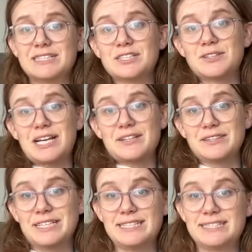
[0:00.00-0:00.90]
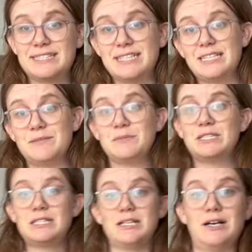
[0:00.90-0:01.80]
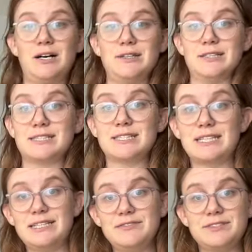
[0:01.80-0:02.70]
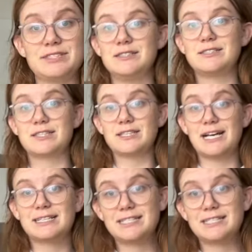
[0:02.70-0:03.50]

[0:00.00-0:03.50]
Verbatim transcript: sew down this seam on the sleeves to connect